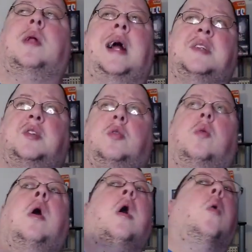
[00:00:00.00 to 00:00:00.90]
and high
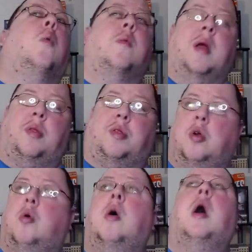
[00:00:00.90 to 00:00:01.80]
school. We went
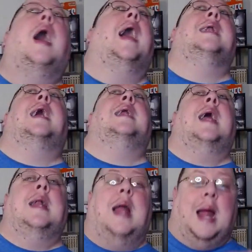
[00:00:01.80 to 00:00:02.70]
through and
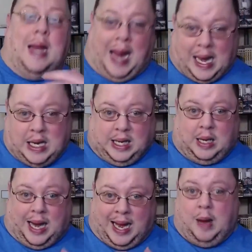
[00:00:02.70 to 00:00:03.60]
had to get
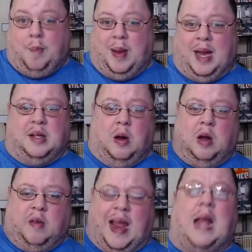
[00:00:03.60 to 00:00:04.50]
handpicked and
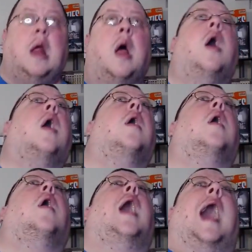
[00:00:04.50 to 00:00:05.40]
all of that.
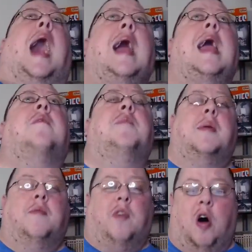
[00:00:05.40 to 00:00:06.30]
I have been
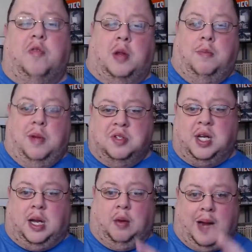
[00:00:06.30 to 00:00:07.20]
involved in
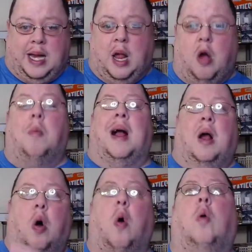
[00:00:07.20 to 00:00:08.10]
music and radio my
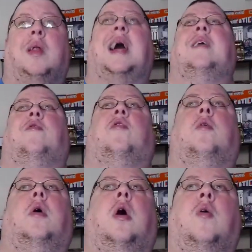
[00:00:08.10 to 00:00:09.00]
whole life,
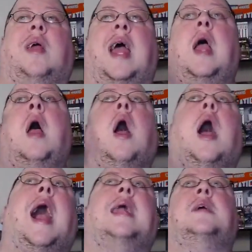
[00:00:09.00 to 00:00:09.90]
okay?
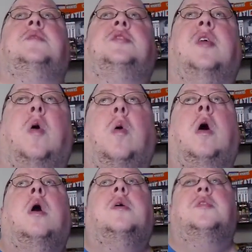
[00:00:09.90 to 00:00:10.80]
And until
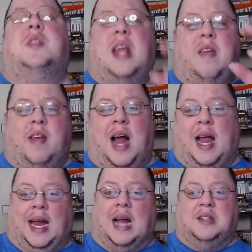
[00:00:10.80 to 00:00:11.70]
Steve and I
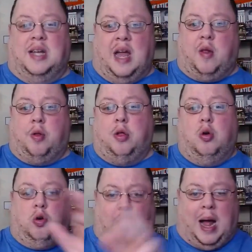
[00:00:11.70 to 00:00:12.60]
got together through
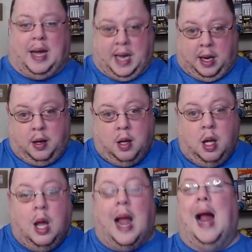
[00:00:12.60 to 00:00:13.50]
karate,
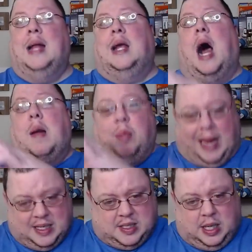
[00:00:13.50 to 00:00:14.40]
and God
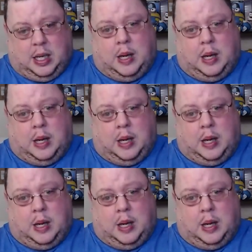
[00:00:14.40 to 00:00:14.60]
blessed